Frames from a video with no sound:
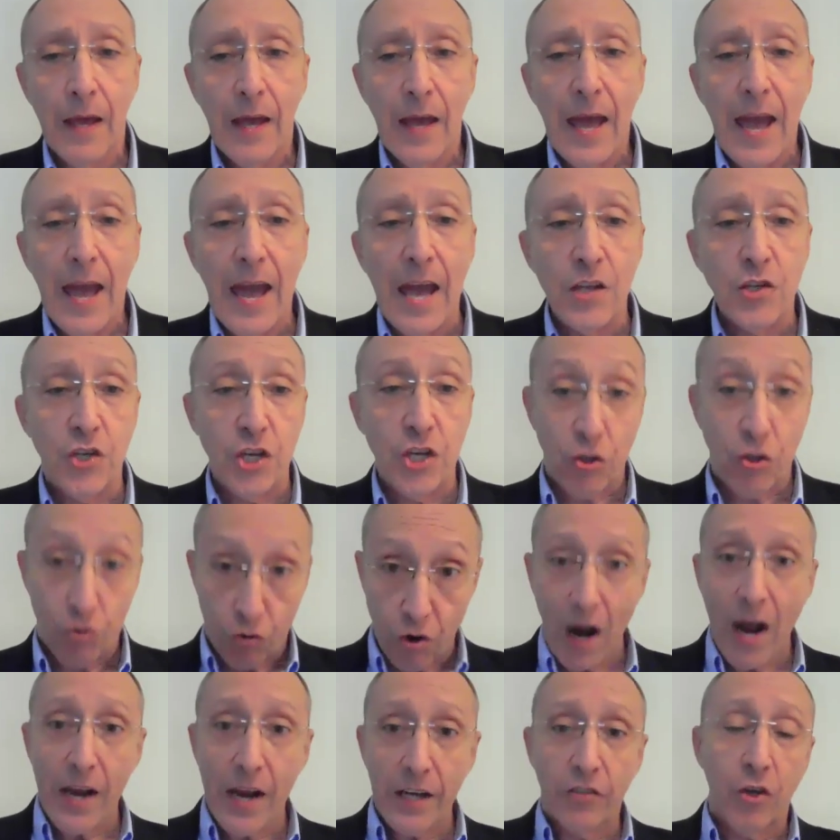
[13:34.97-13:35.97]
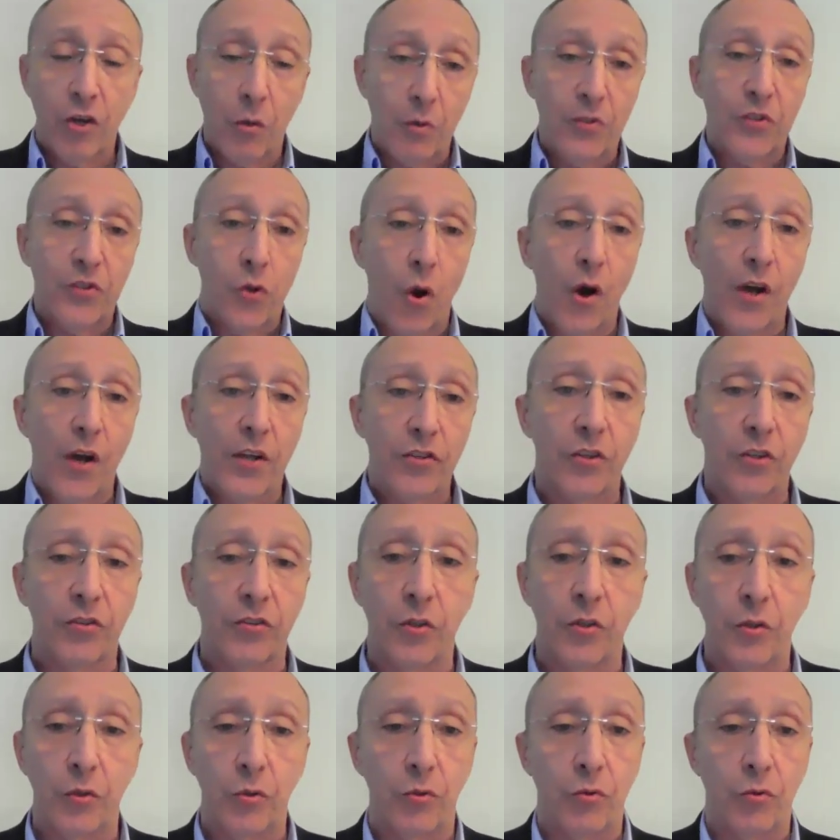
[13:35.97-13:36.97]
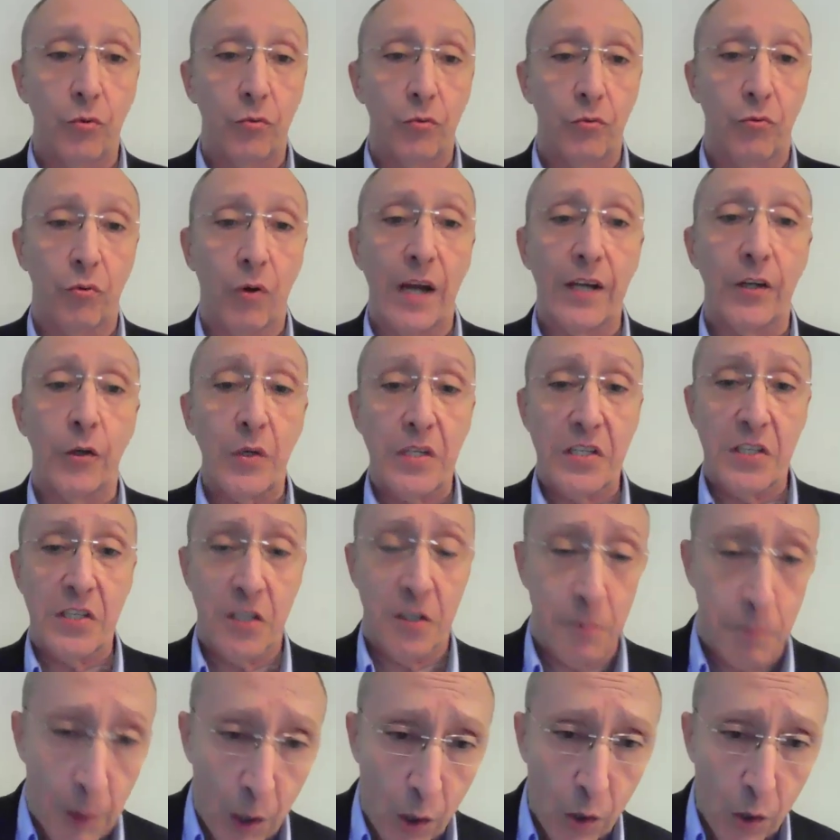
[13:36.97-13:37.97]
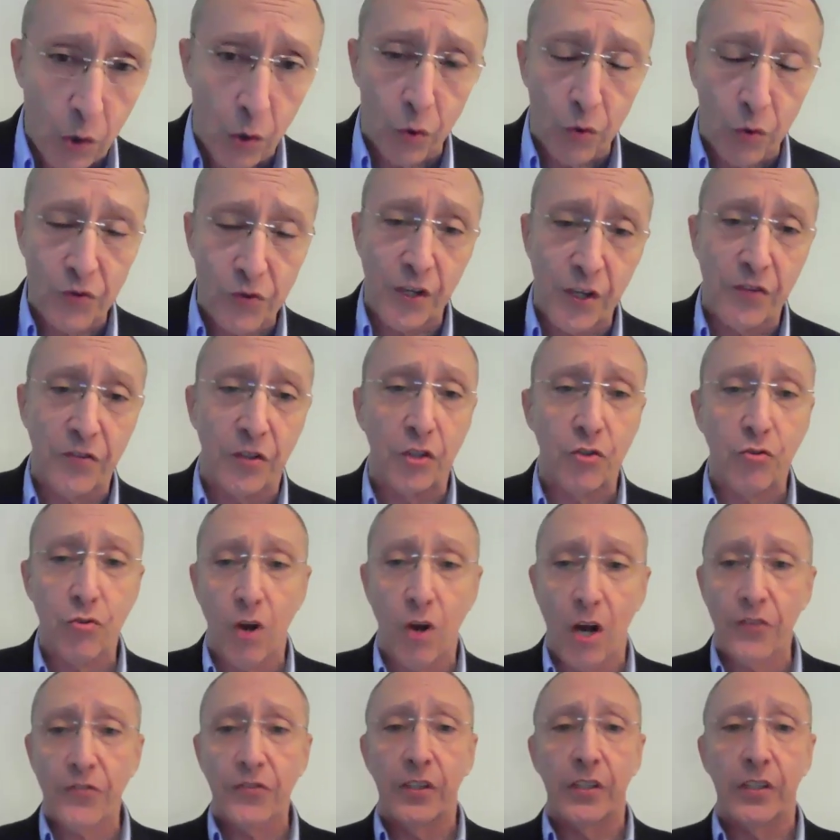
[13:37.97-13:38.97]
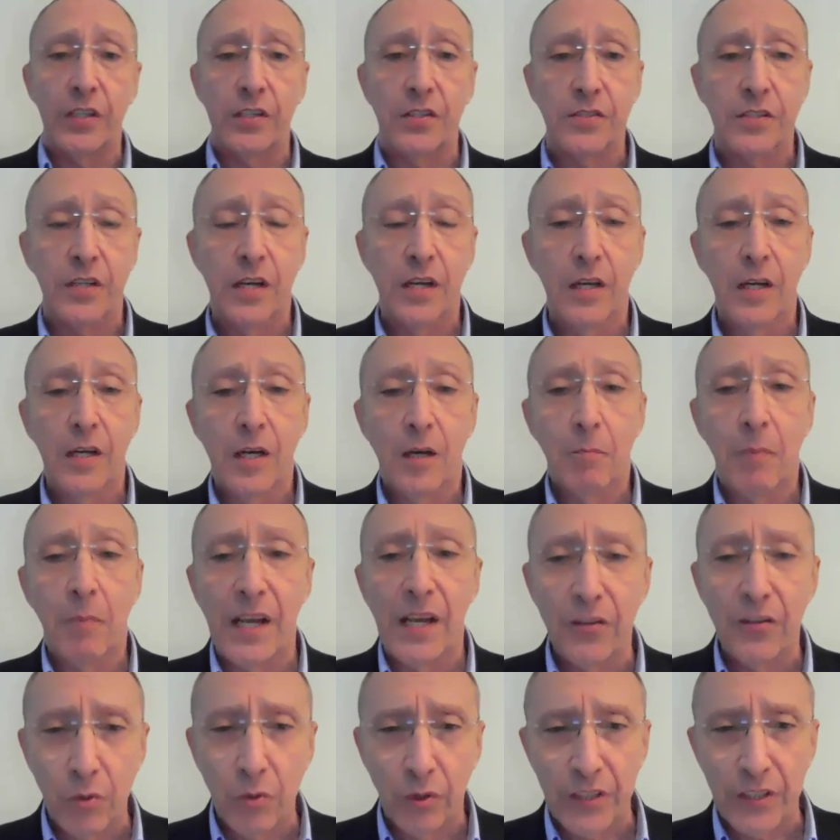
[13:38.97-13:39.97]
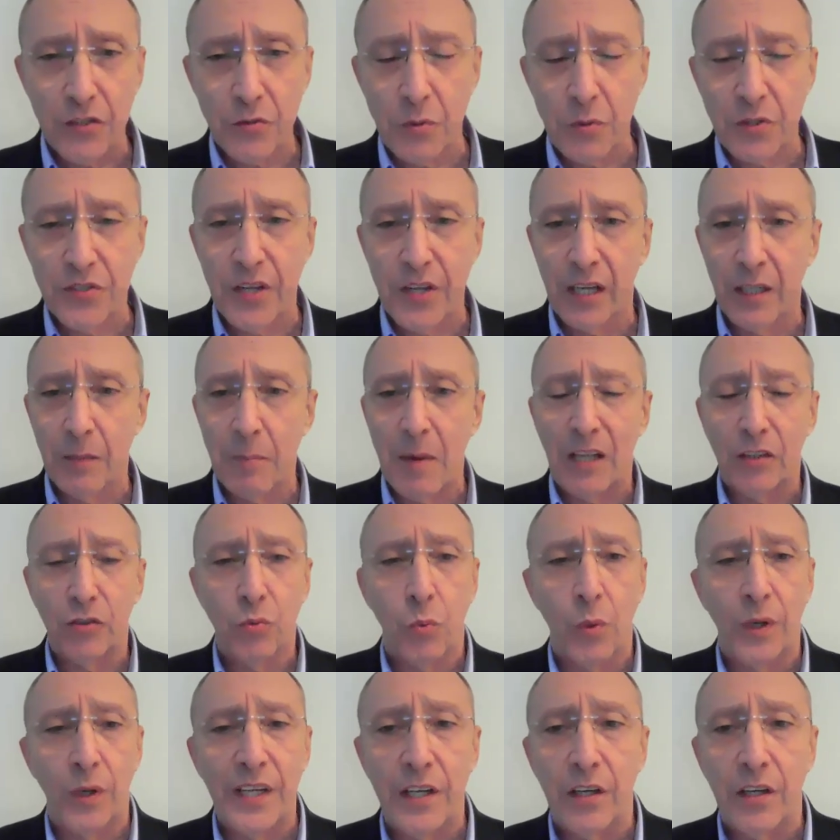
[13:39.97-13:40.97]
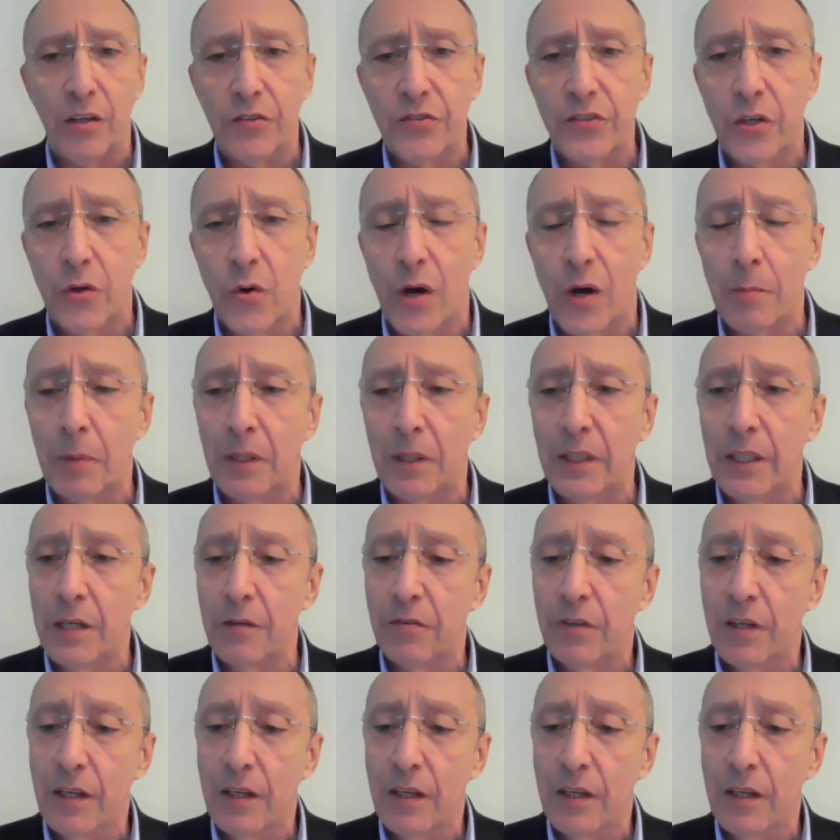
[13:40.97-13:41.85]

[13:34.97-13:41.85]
And she was going to try to expose these atrocities by Israel. This was done about 20 years ago, I believe.